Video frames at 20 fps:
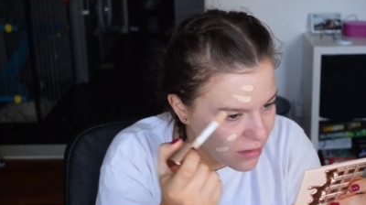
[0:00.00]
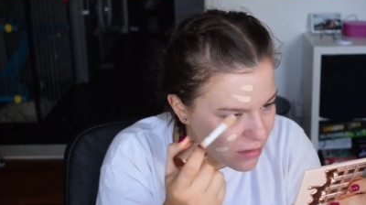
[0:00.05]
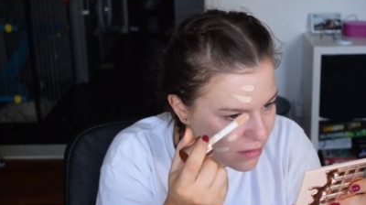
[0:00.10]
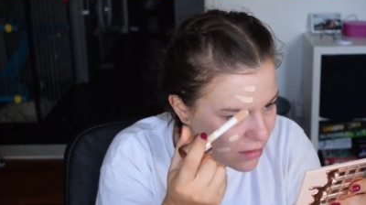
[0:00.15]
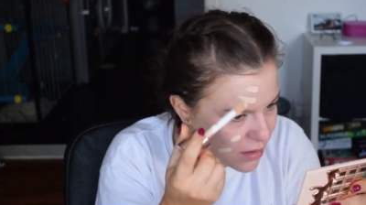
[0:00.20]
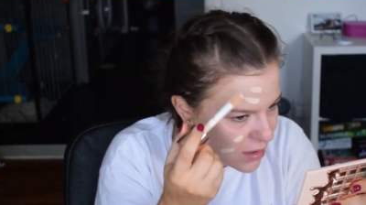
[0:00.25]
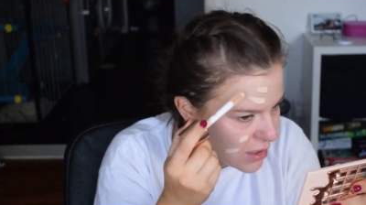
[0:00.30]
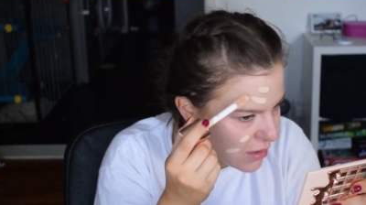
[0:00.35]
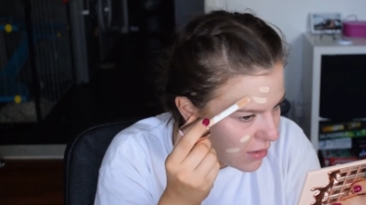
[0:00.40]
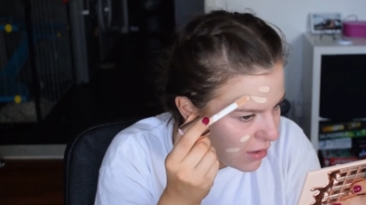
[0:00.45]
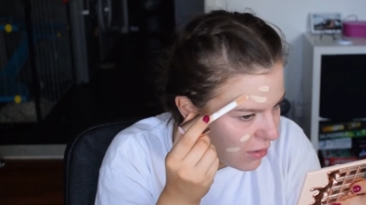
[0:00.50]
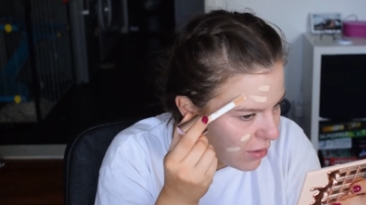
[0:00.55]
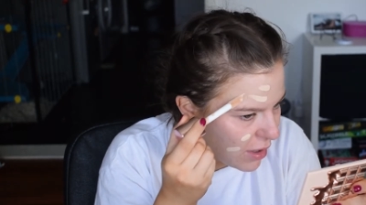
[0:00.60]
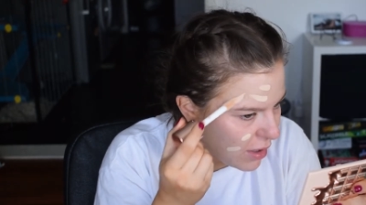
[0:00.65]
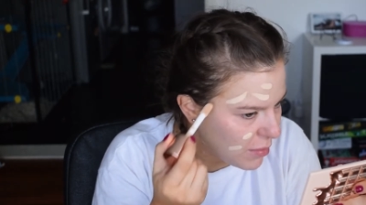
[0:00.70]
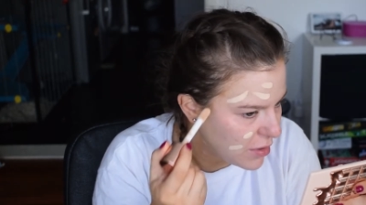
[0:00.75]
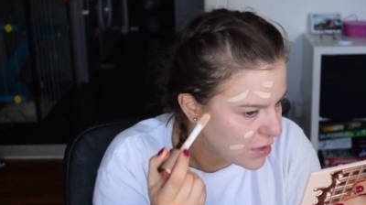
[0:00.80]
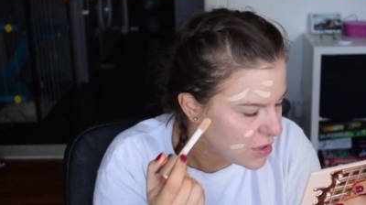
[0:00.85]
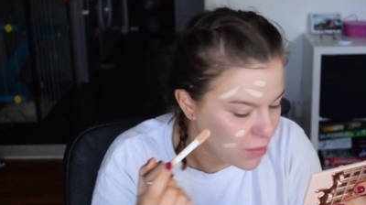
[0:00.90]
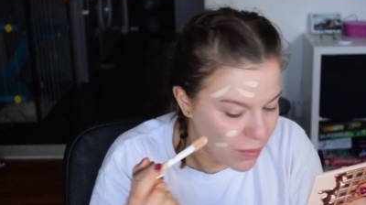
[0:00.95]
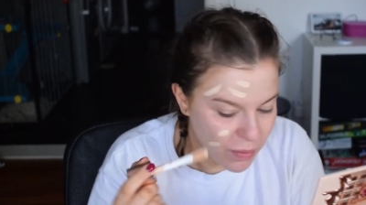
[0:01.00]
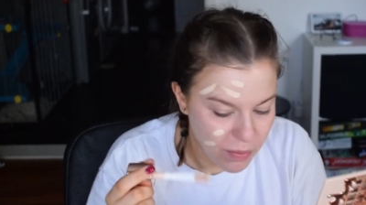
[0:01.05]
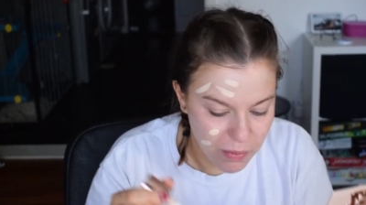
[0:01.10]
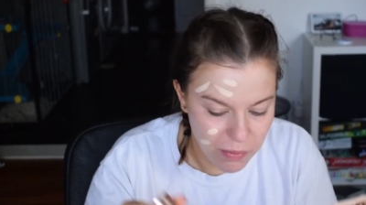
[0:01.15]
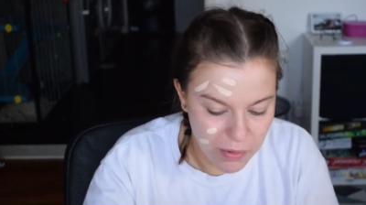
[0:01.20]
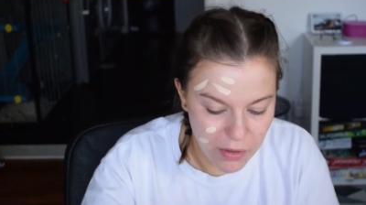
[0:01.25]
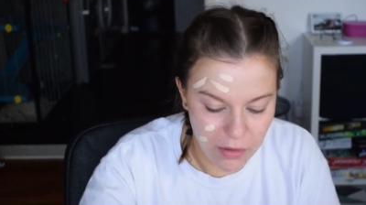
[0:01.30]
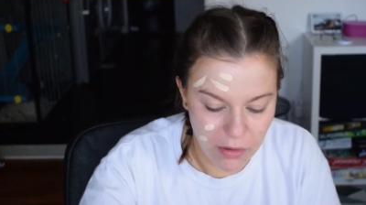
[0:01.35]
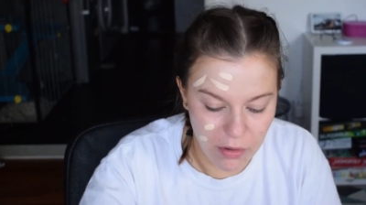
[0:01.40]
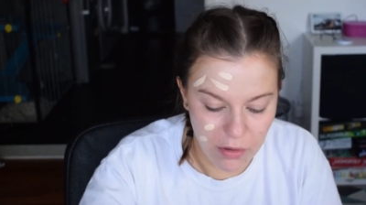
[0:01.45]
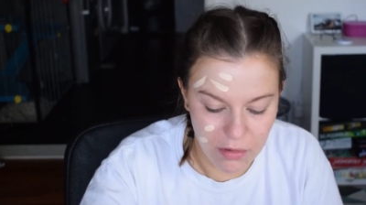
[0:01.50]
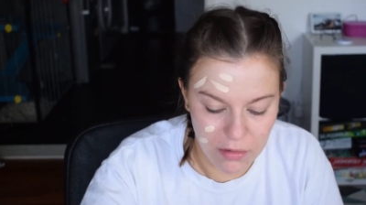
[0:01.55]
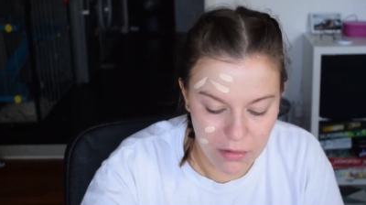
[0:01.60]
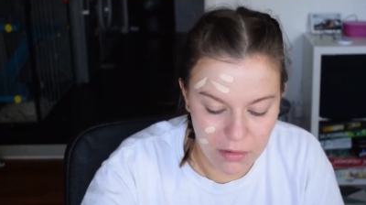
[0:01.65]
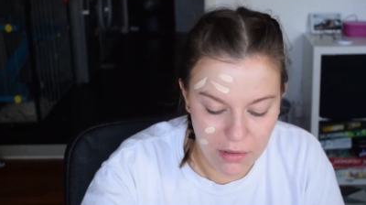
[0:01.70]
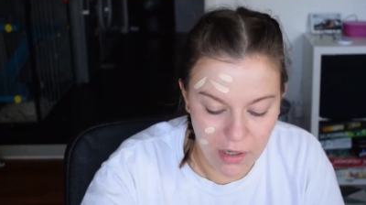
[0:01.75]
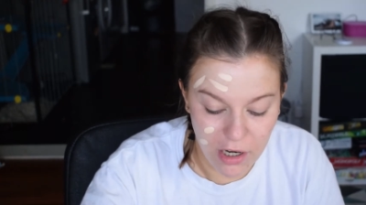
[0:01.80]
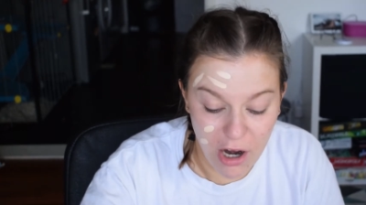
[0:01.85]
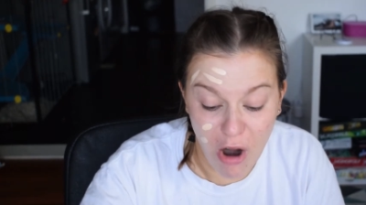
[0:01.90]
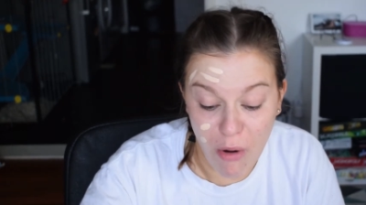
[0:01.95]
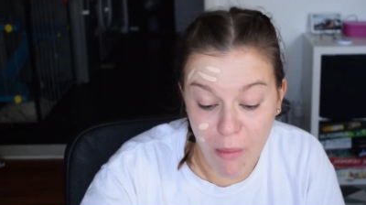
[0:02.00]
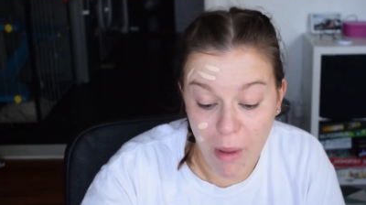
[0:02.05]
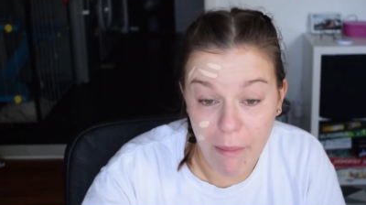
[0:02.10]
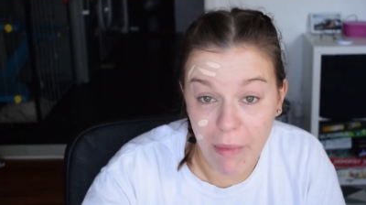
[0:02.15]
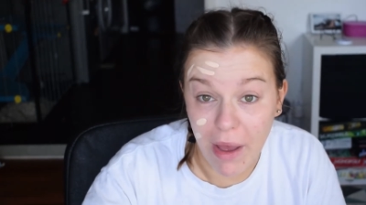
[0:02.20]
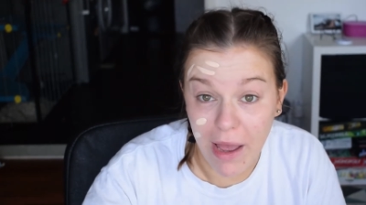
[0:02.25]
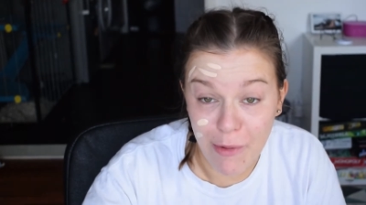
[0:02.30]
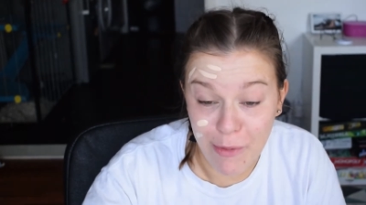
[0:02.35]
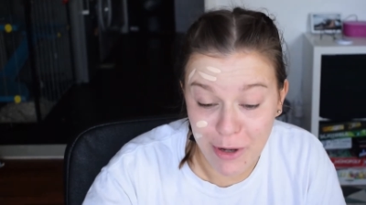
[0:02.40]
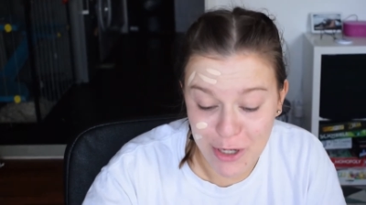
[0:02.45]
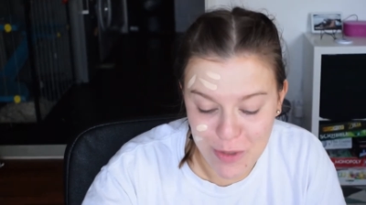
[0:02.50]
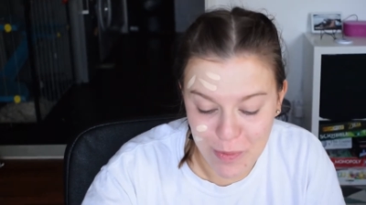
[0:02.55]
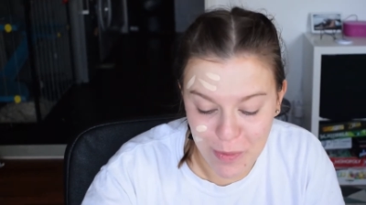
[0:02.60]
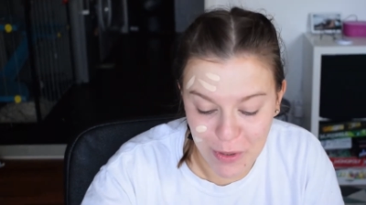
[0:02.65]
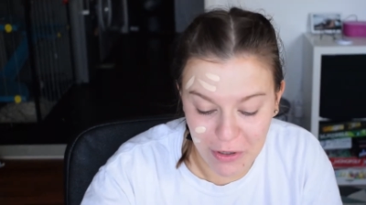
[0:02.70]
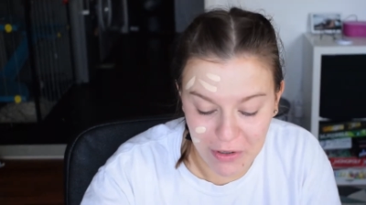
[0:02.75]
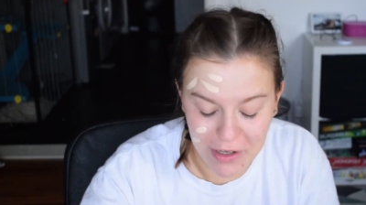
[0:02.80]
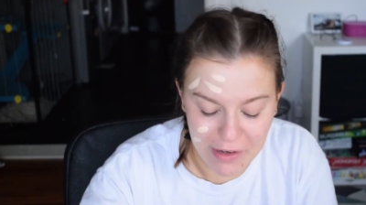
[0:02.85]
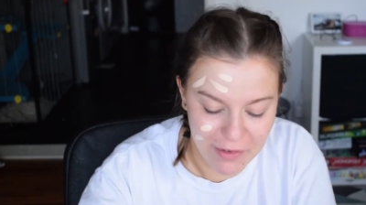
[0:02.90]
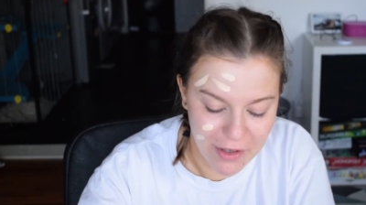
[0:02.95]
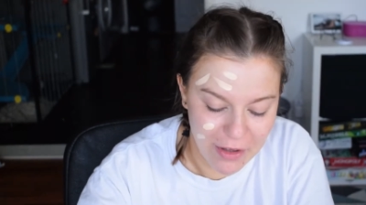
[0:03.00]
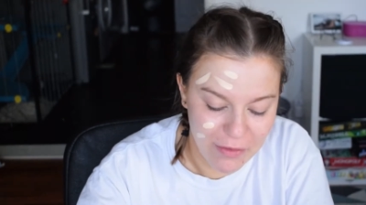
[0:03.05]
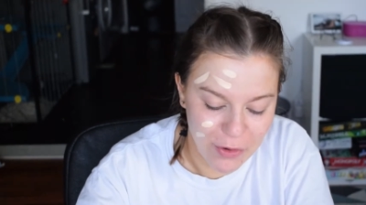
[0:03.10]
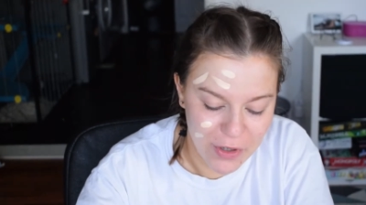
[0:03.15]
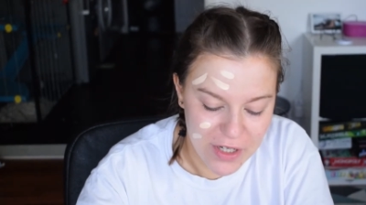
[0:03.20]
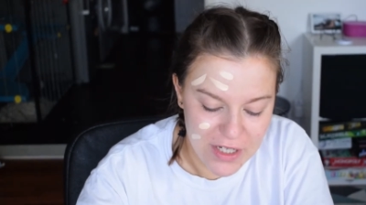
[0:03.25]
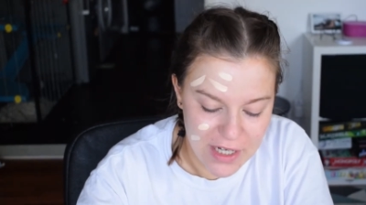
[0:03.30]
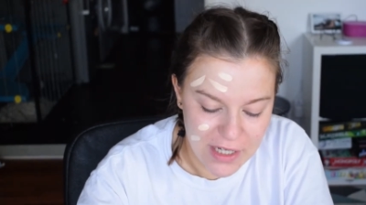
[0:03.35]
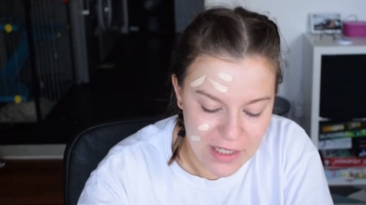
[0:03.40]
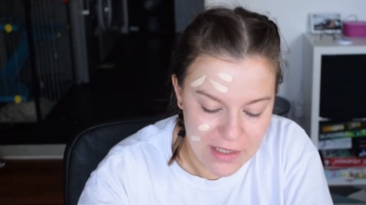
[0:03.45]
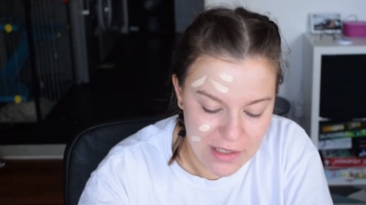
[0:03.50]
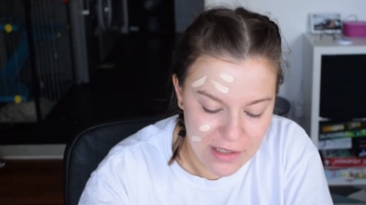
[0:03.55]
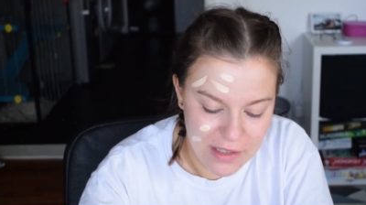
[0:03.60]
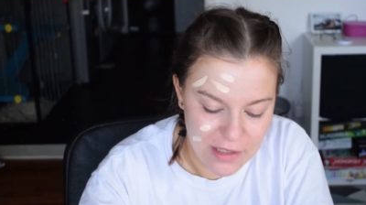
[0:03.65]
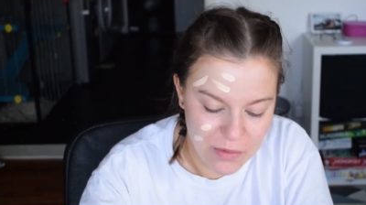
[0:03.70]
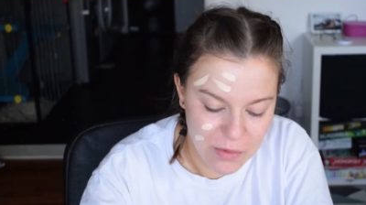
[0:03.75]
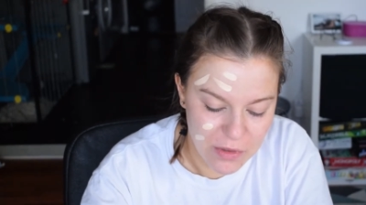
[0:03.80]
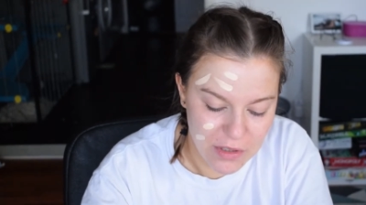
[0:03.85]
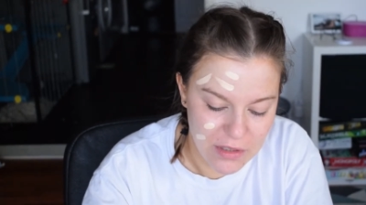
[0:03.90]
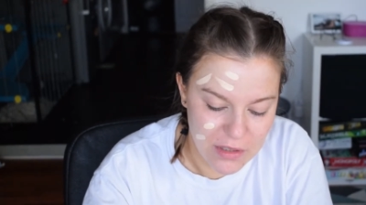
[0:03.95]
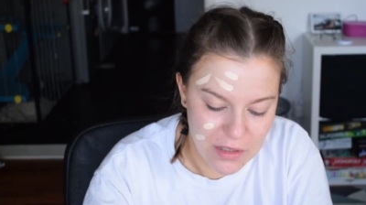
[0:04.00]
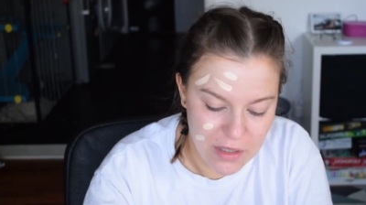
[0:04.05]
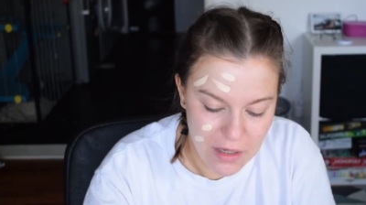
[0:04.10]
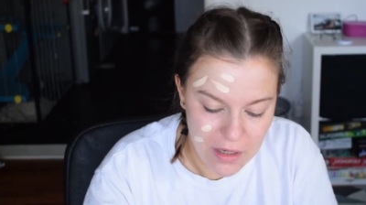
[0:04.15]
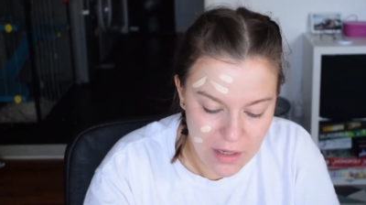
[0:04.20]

I don't know how much to put on. I can't remember how much to put on, even though I've already tested this once.